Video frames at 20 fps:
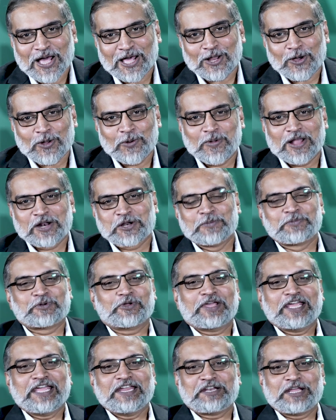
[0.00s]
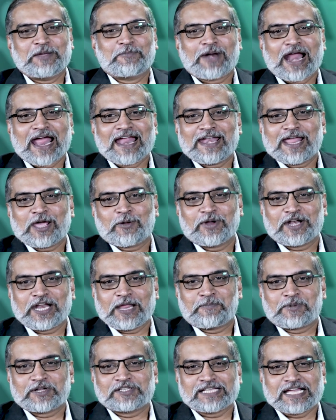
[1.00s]
Hello and welcome to ET Brand Equity
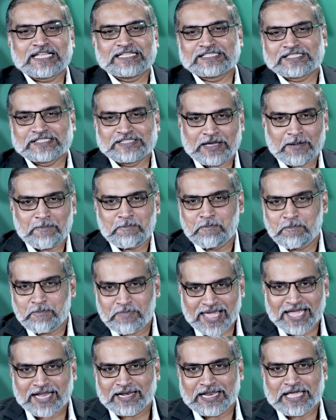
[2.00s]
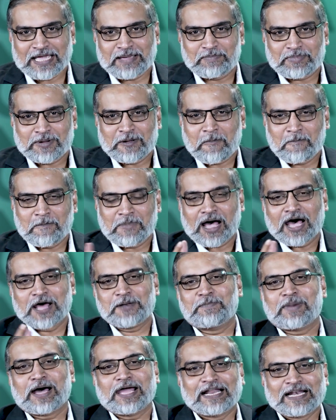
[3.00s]
presents The Big Leap,
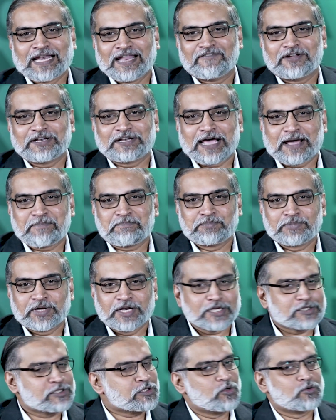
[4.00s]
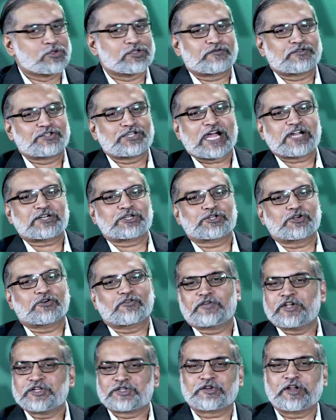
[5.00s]
powered by CleverTap, an exclusive chat show
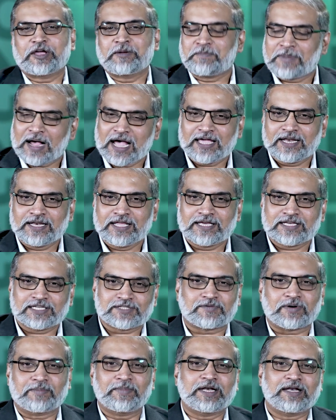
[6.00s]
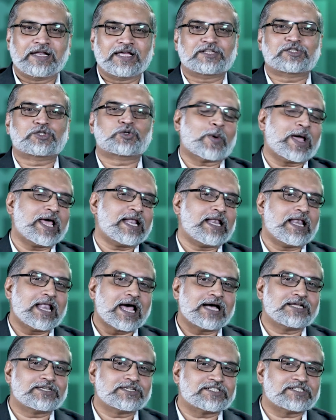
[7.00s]
featuring pioneers from India's 12
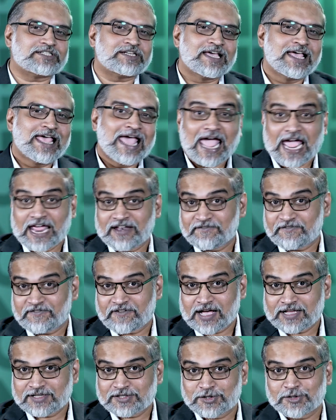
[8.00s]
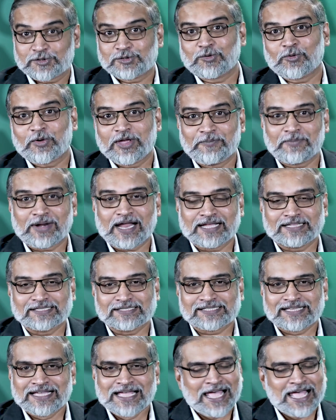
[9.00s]
largest and fastest growing brands.